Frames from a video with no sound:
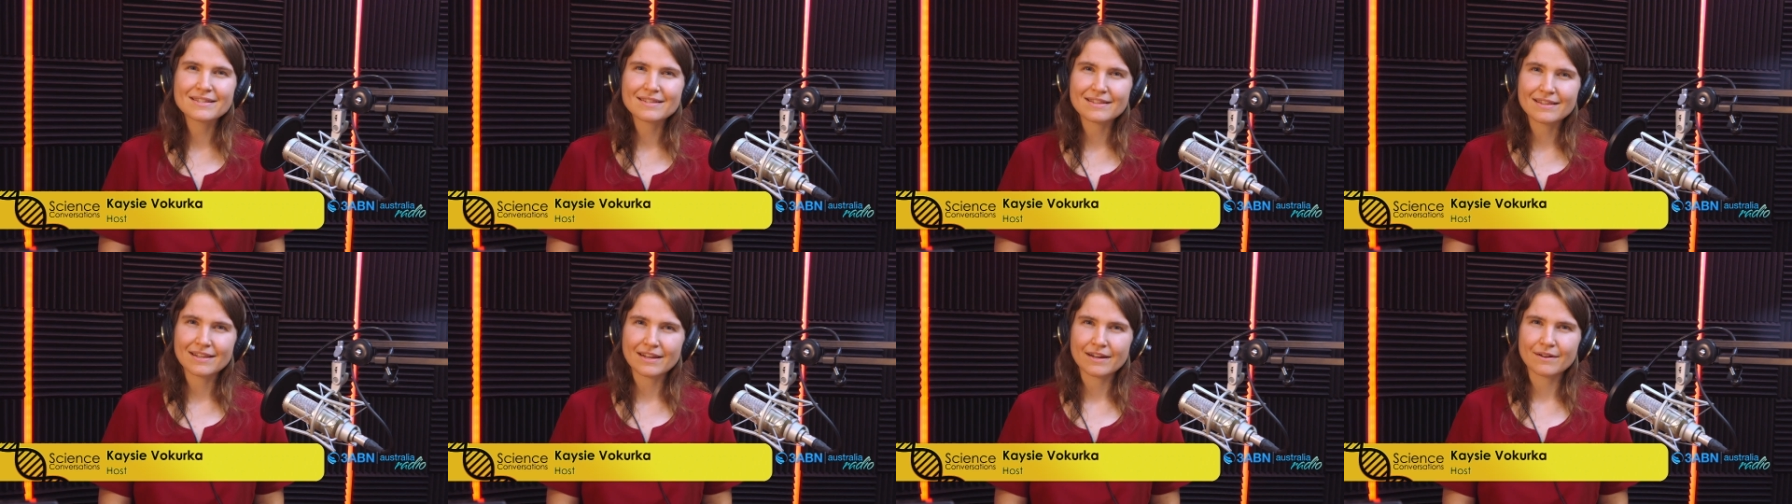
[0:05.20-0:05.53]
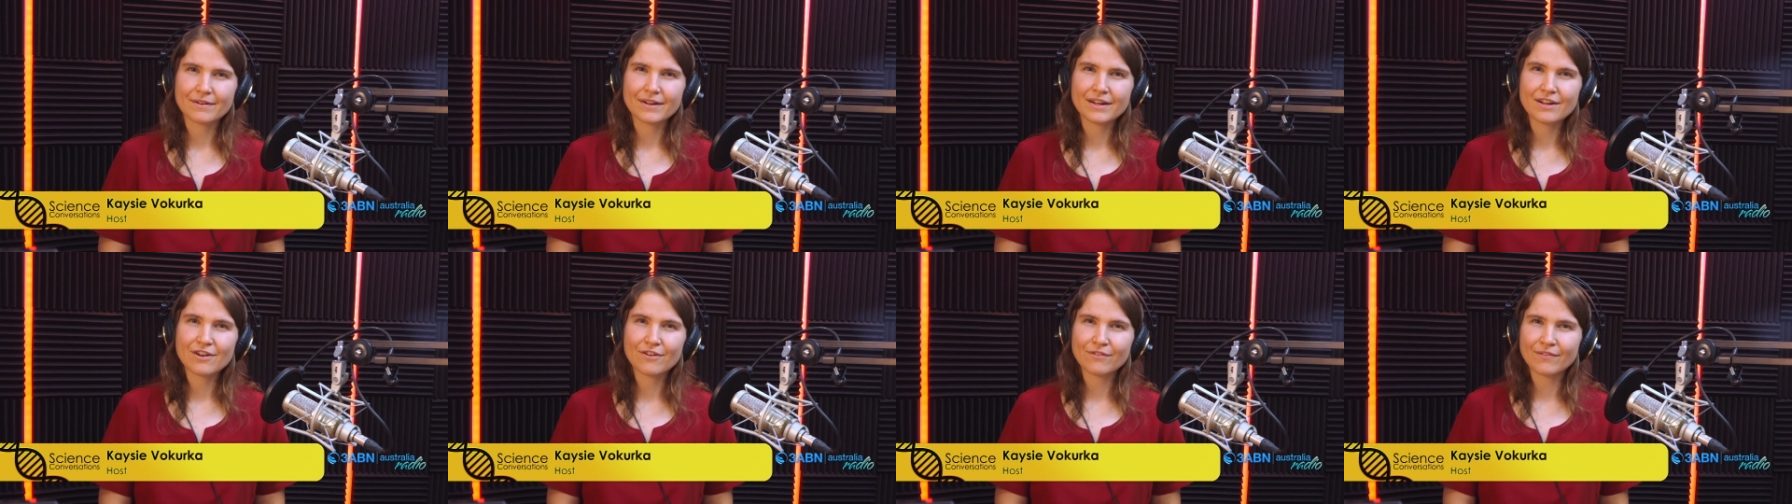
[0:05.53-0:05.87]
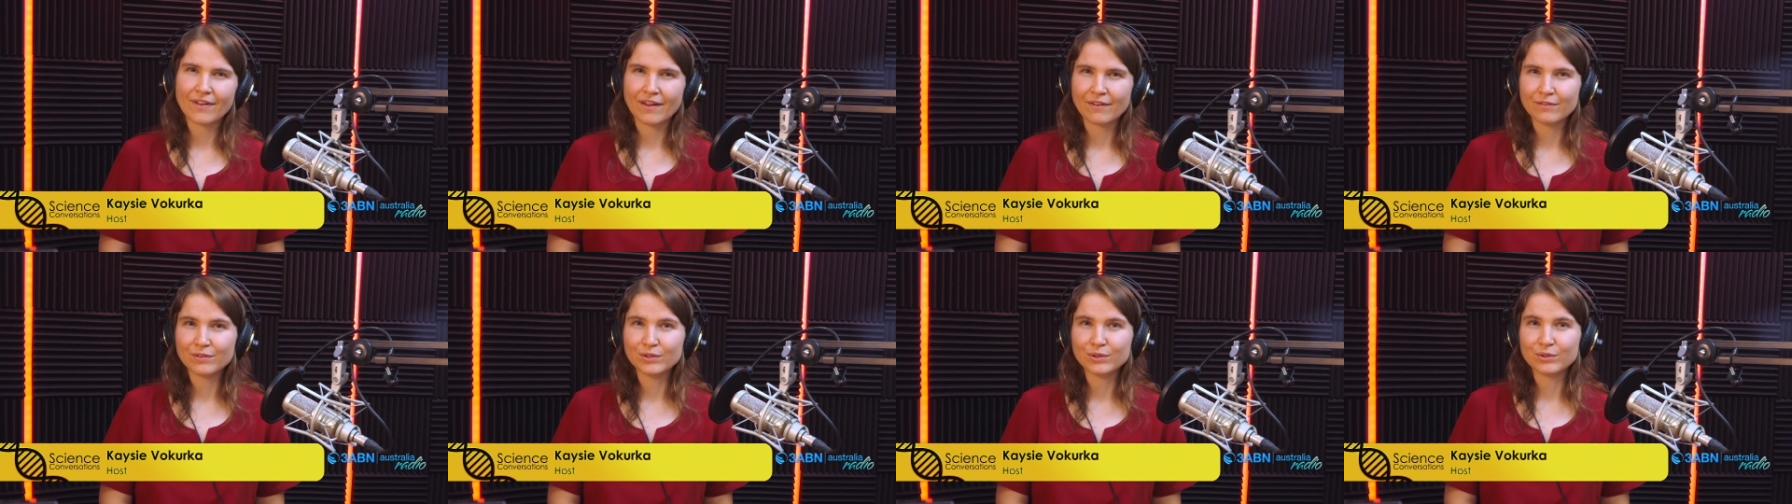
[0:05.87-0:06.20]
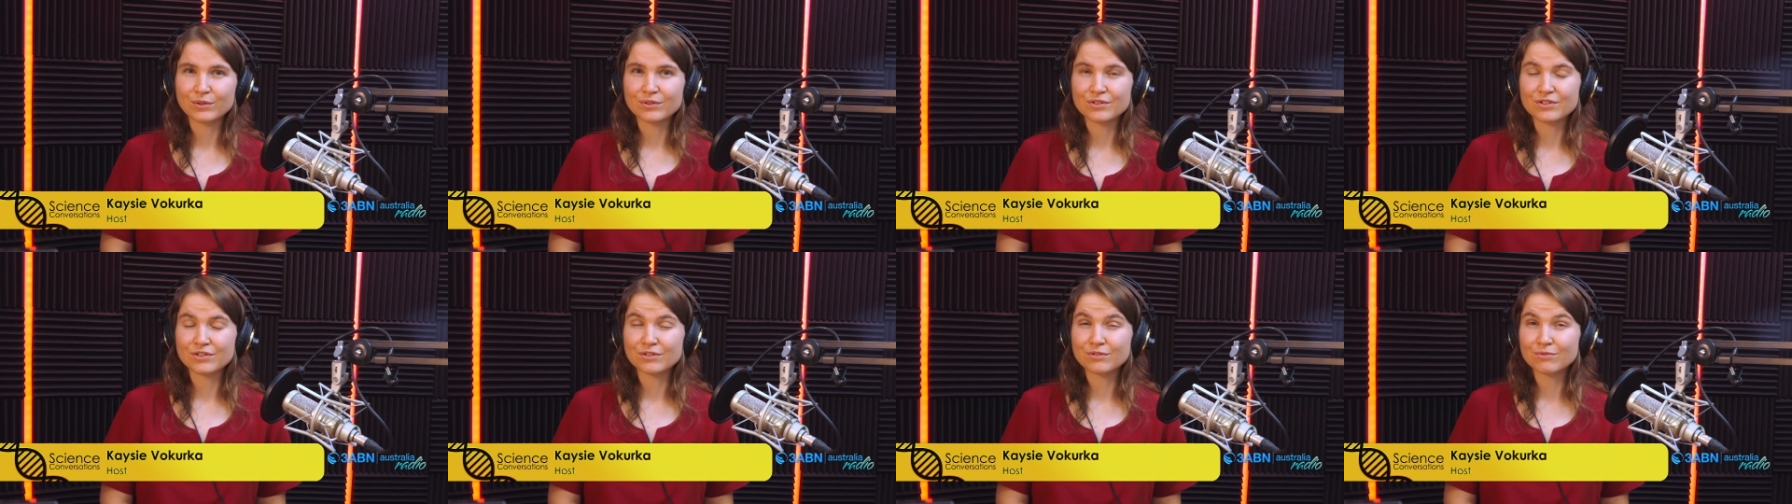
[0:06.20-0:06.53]
theory of
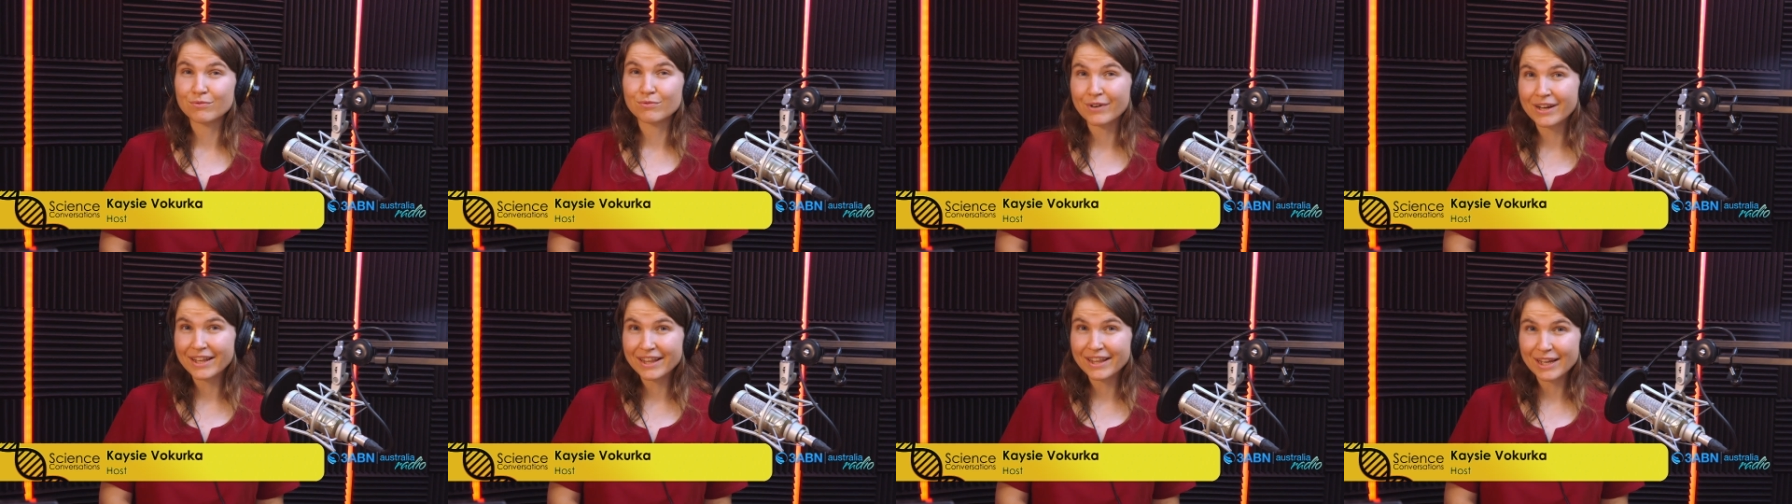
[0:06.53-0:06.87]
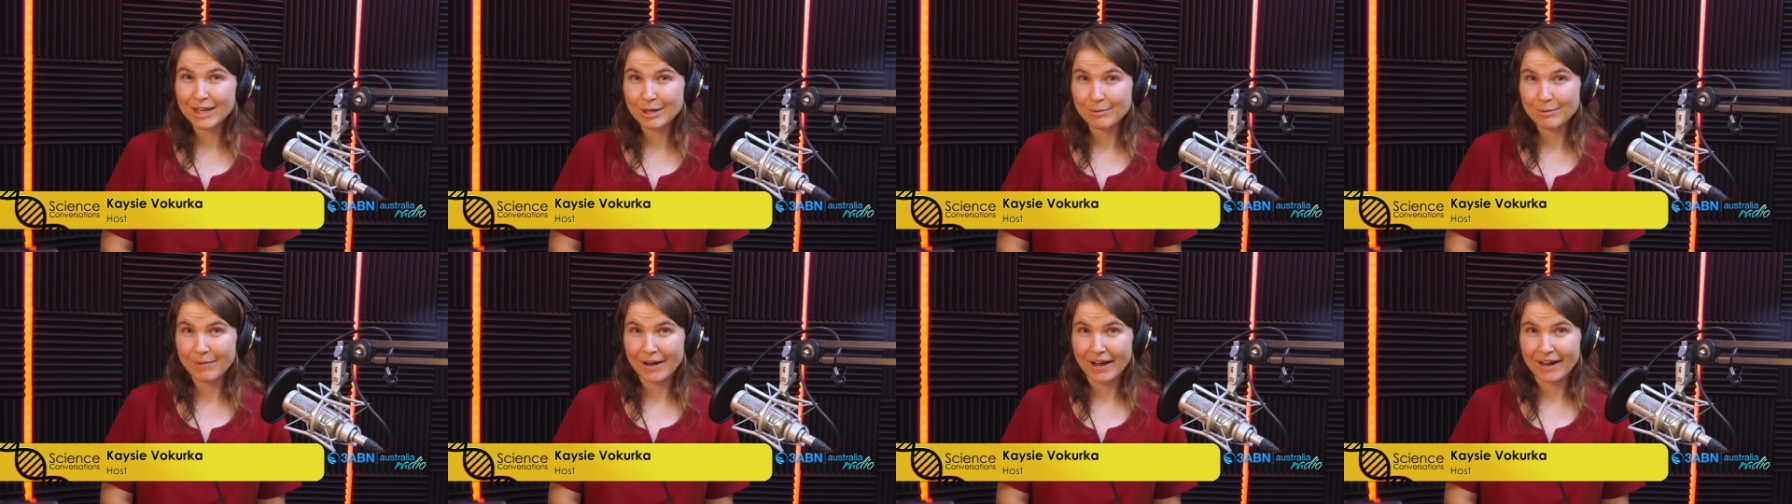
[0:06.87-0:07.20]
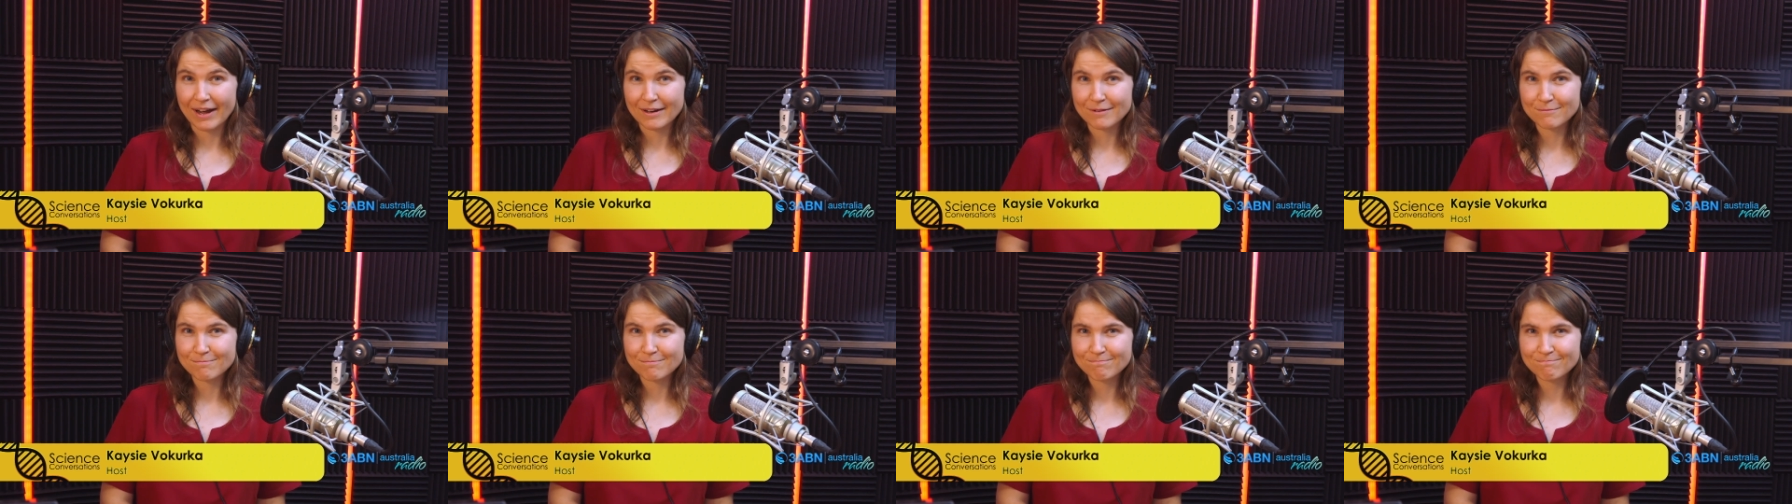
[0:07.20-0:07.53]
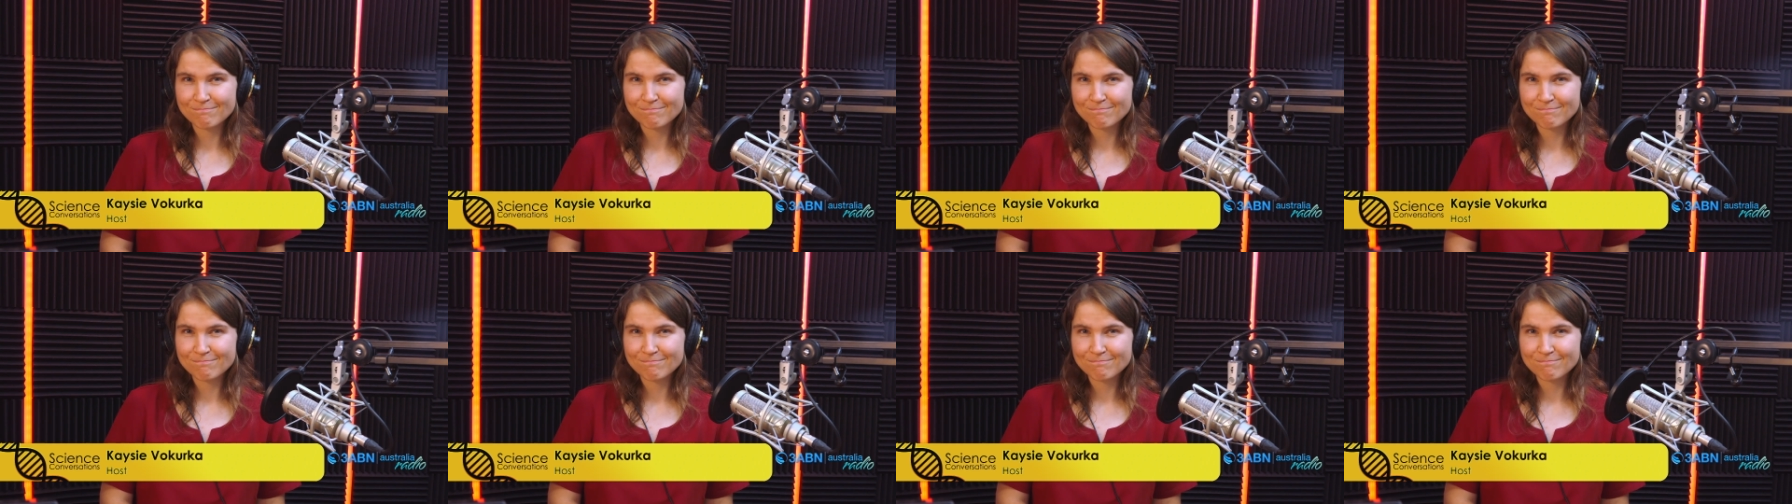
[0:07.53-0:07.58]
evolution really about?